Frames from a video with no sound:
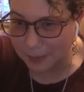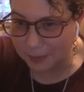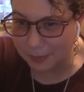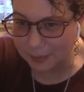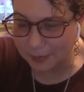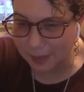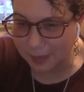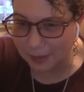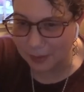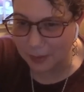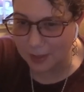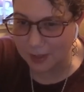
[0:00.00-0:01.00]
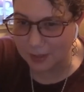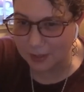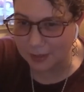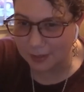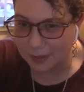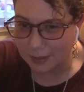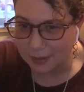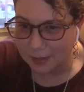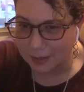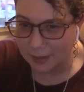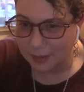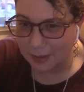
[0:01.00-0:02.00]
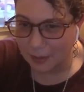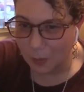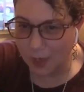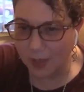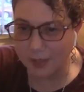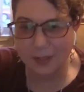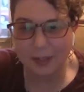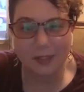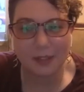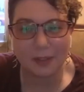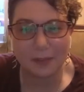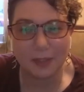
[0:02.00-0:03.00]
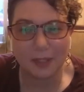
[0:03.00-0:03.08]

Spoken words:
we've got a new question. When does he speak